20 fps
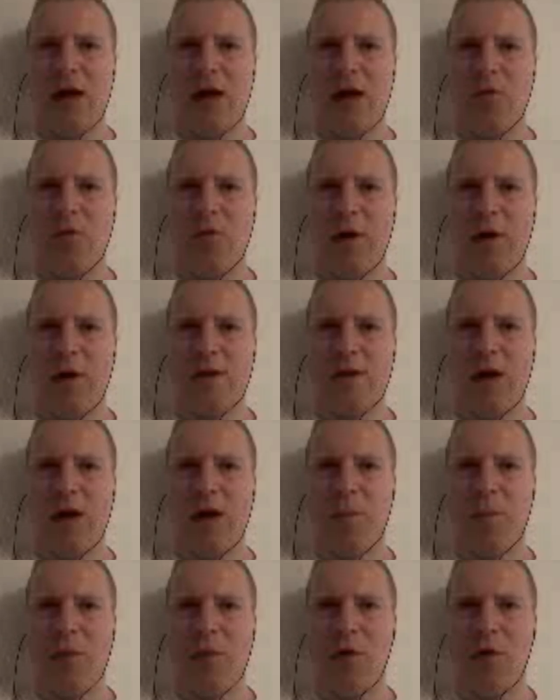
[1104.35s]
For
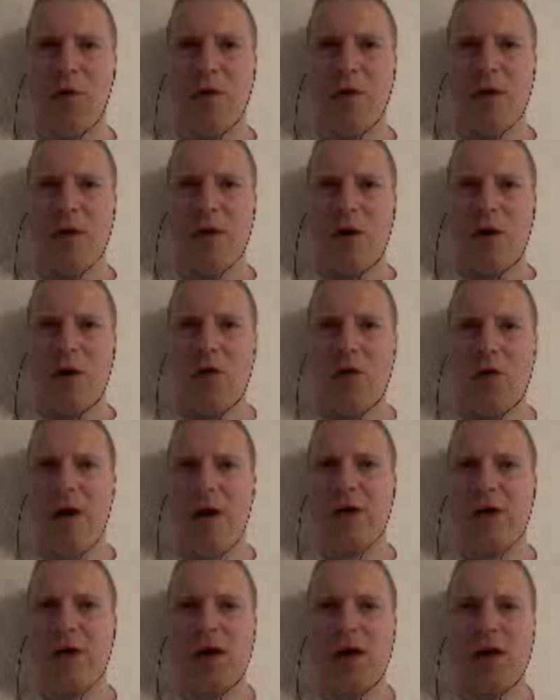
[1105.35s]
example,
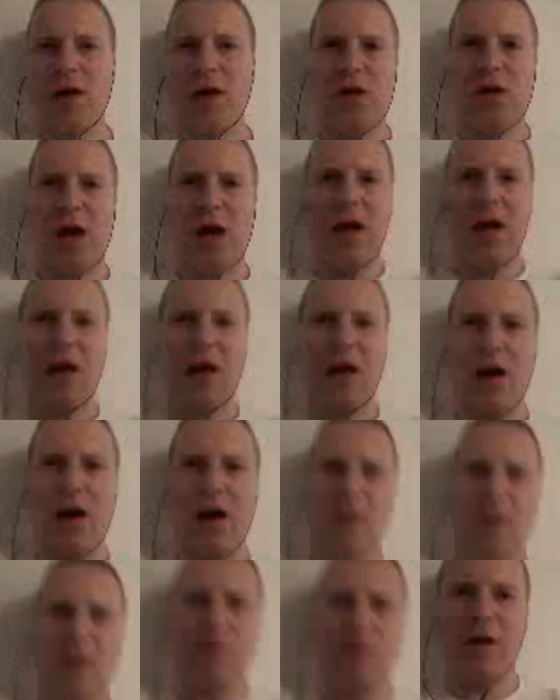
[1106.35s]
Russia and China
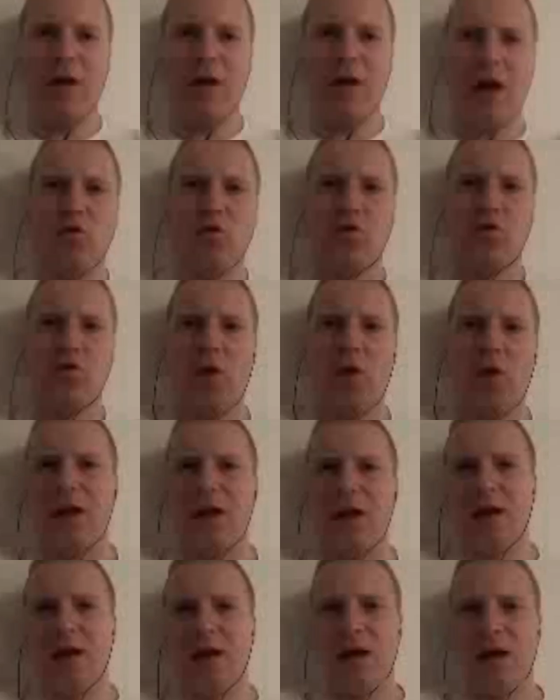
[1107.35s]
will now trade
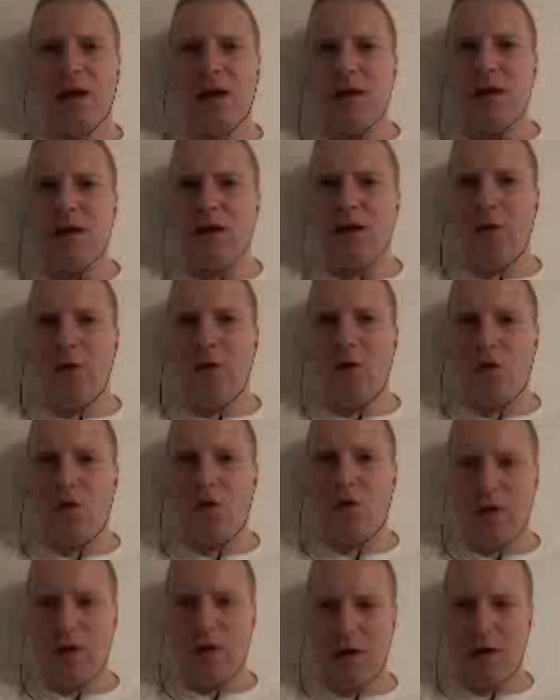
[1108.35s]
in their
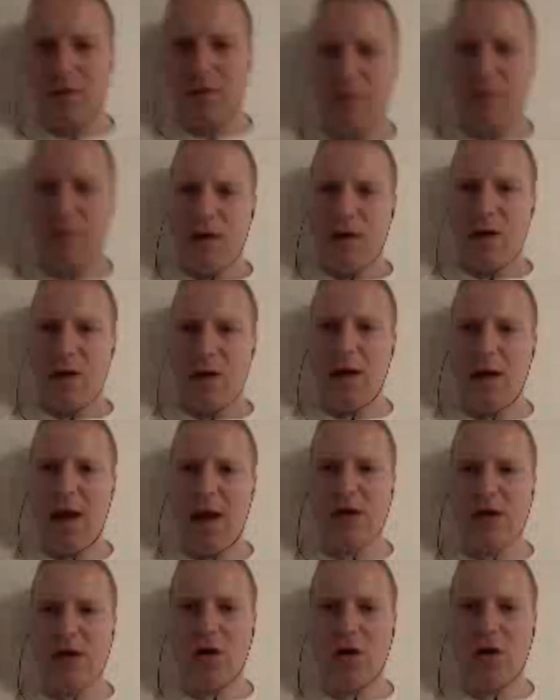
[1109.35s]
own
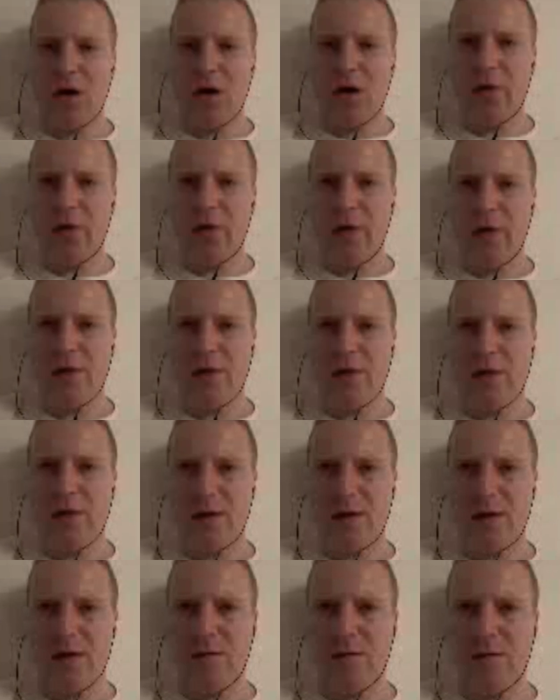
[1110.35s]
national
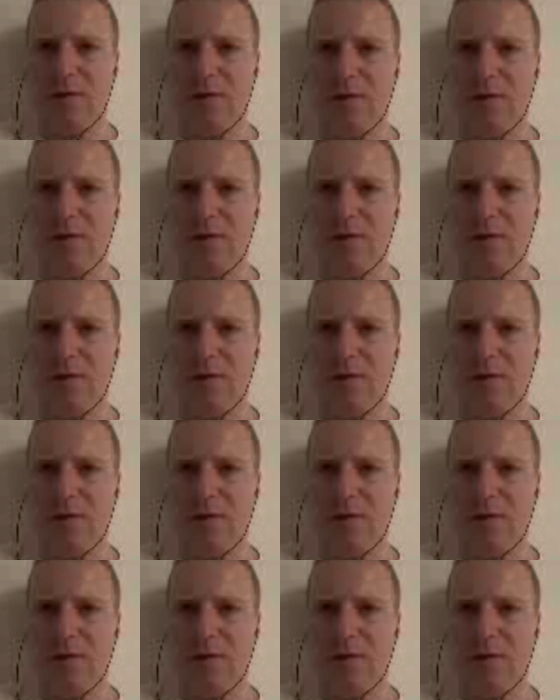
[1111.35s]
currencies